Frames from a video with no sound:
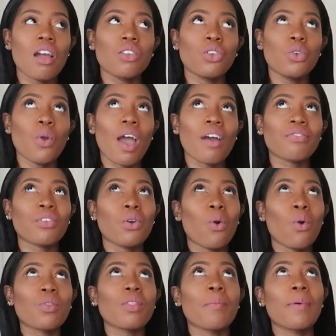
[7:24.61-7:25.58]
you have to
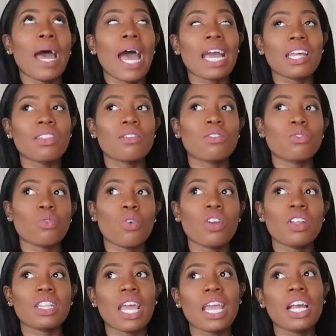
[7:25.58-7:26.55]
go in the back of the store
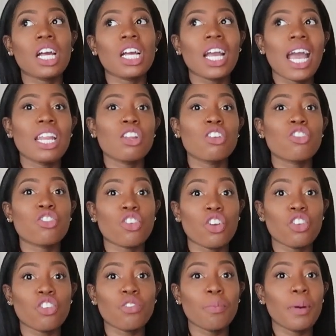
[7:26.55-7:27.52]
and like kind of
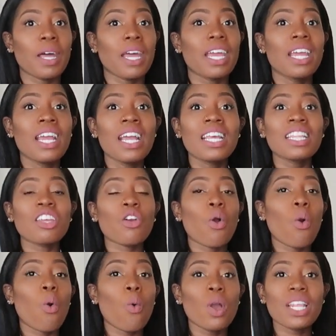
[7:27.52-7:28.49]
search, but
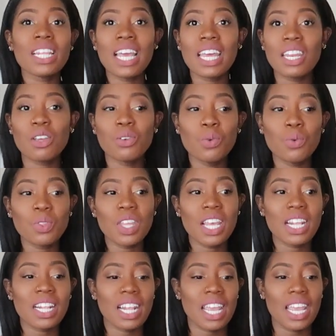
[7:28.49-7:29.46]
they're always getting new
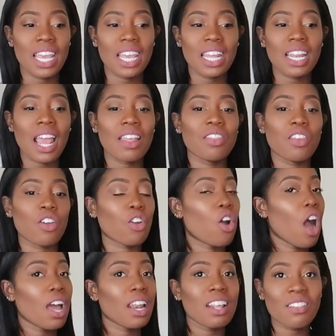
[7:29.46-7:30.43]
things in and they're
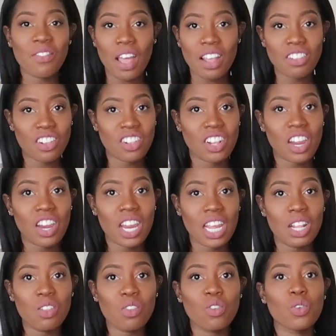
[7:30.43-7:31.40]
gone as fast as they're
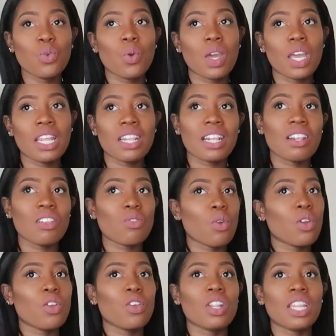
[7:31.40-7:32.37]
in. So it's a
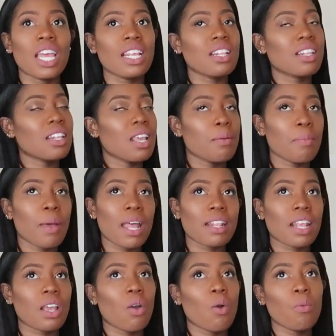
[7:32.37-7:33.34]
story like same
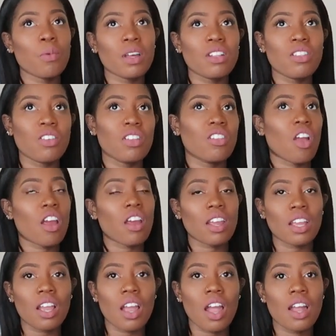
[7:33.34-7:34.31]
as like HomeGoods or
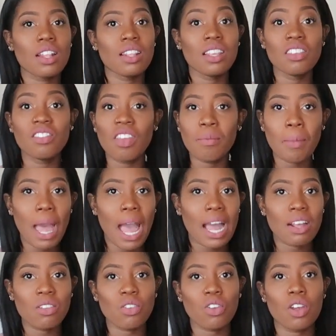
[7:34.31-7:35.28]
TJ
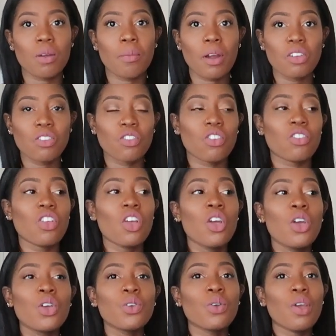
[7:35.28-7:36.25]
Maxx or Marshalls.
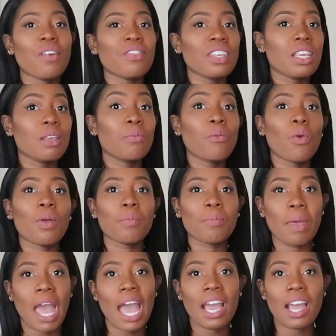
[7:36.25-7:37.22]
You have to keep going
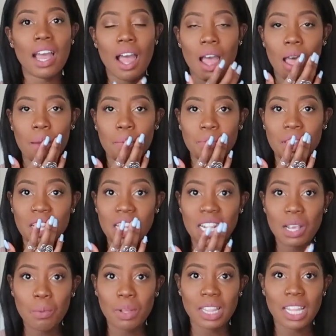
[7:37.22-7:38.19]
back to
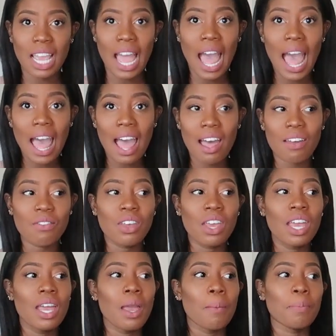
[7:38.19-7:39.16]
see what they have,
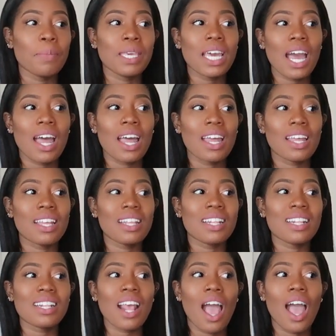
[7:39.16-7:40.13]

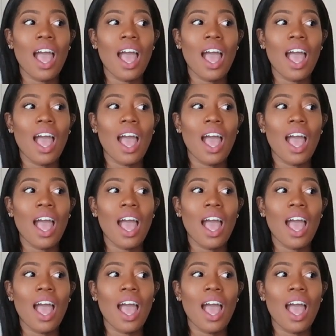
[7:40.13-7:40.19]
because